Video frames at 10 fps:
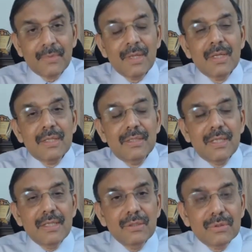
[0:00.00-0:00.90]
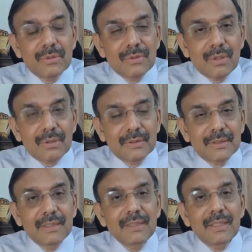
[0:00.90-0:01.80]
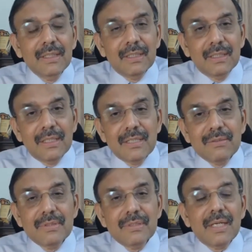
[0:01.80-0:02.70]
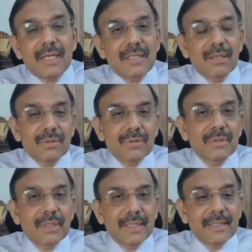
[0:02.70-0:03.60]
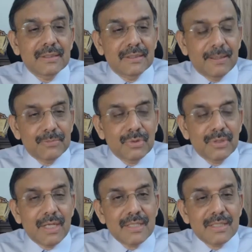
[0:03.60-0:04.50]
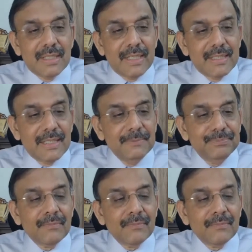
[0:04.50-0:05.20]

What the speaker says: Then you talk to the relatives and also relate to them. So that is relating.